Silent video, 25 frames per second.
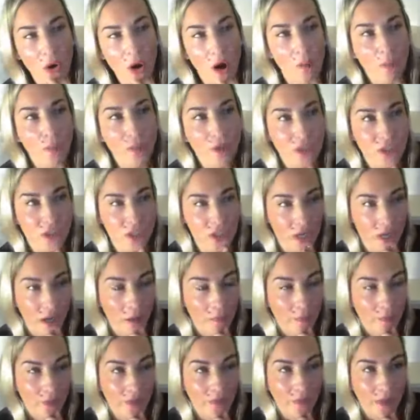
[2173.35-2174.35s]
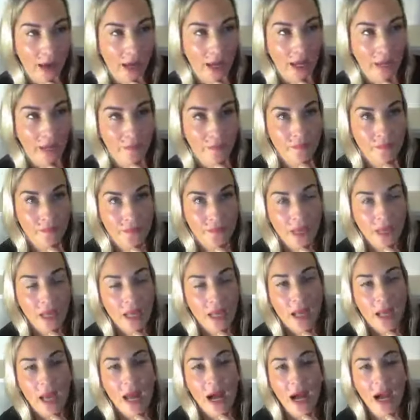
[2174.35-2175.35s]
I'll put you up in my
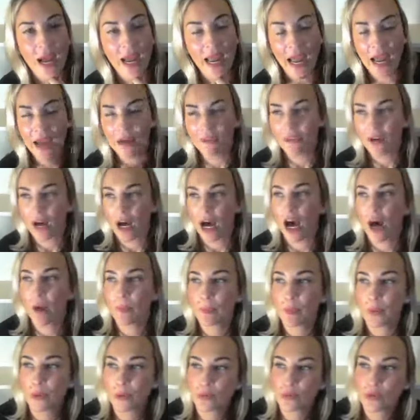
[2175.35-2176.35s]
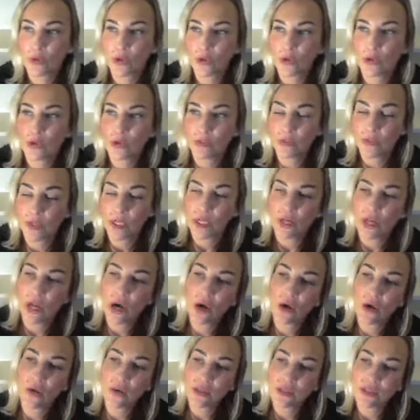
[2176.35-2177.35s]
I have an upper room, you
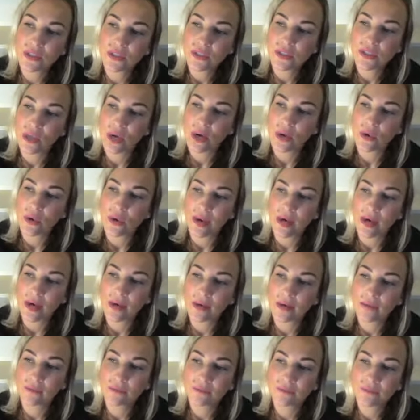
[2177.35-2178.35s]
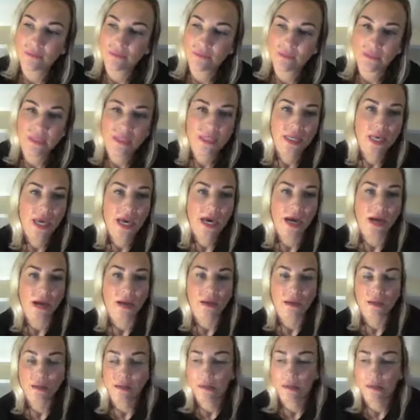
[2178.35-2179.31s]
know, and so um yeah,